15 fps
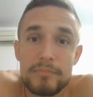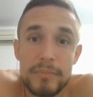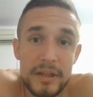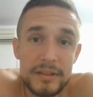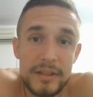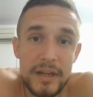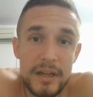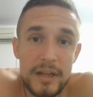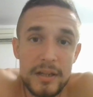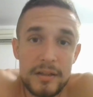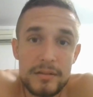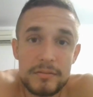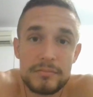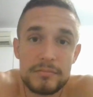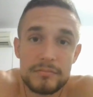back training,
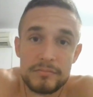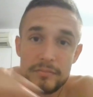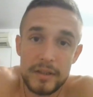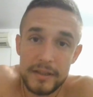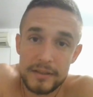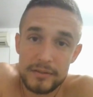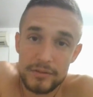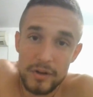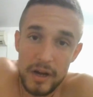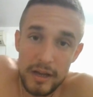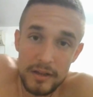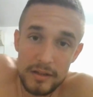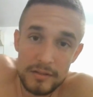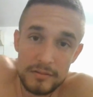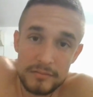like a
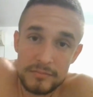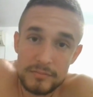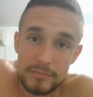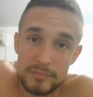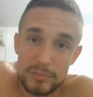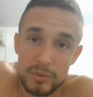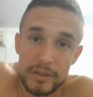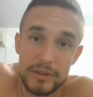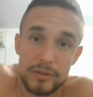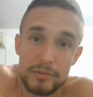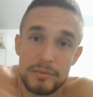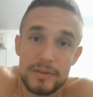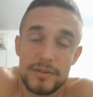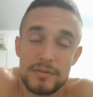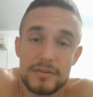drag, pulling
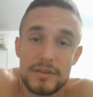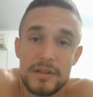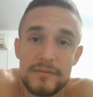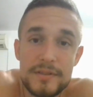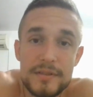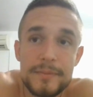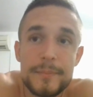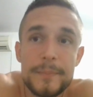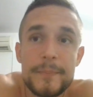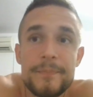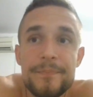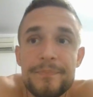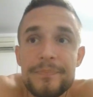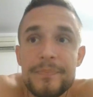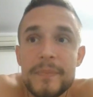towards ourselves.
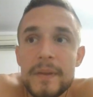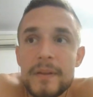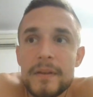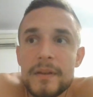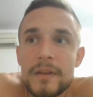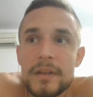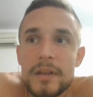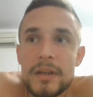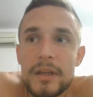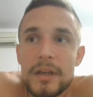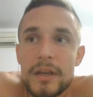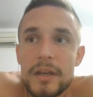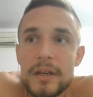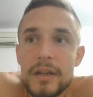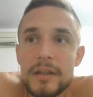
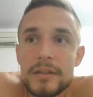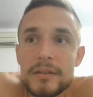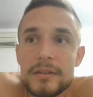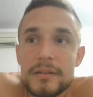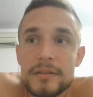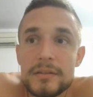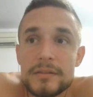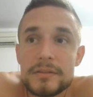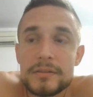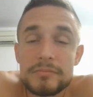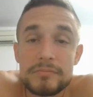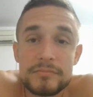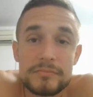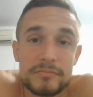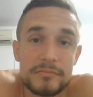
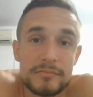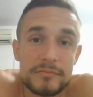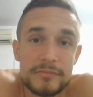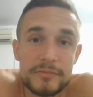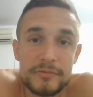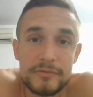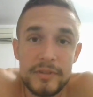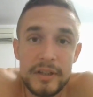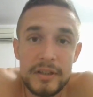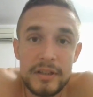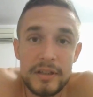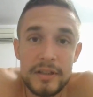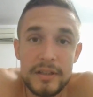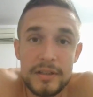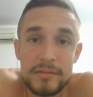And
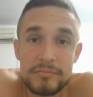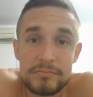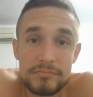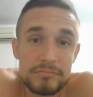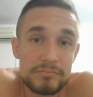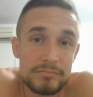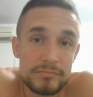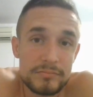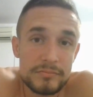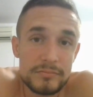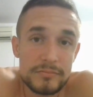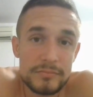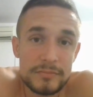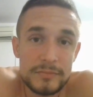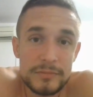finally,
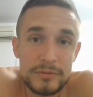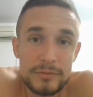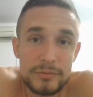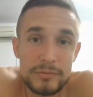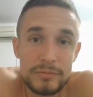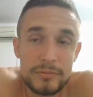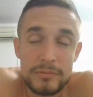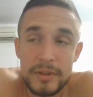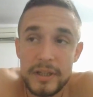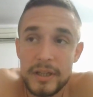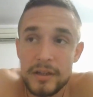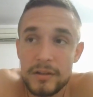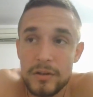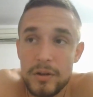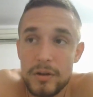we
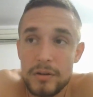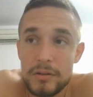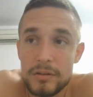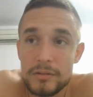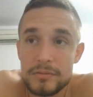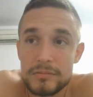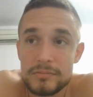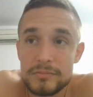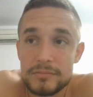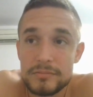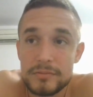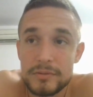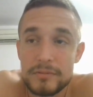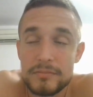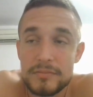can call
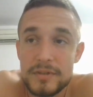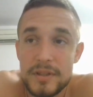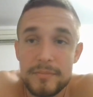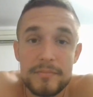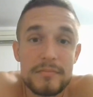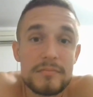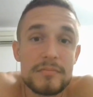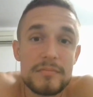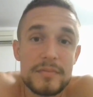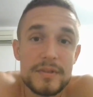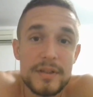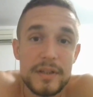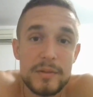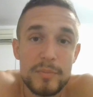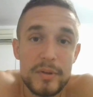on some
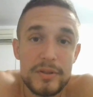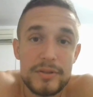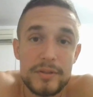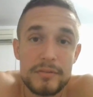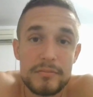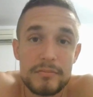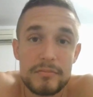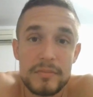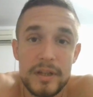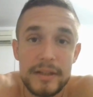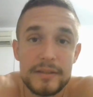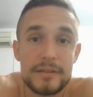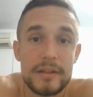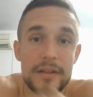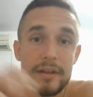side pressure,
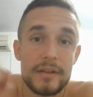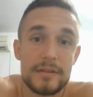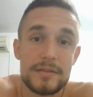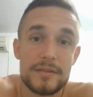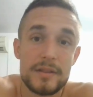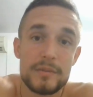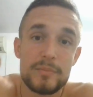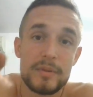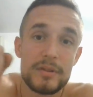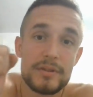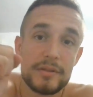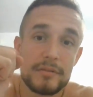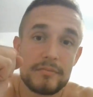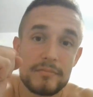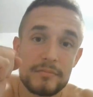like direct side
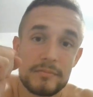pressure,